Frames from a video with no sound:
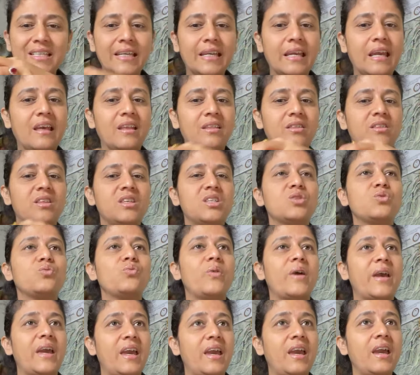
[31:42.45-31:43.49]
in this
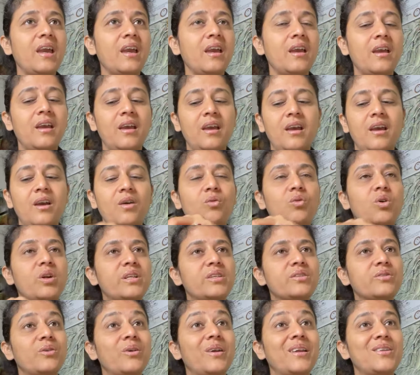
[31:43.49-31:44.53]
way, what is
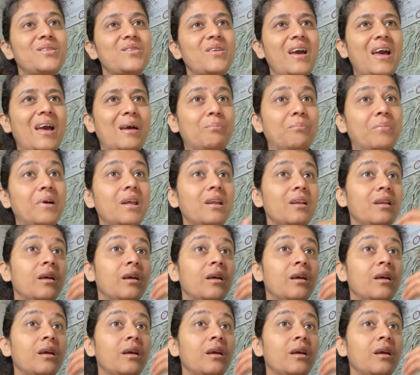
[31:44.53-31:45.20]
going to happen?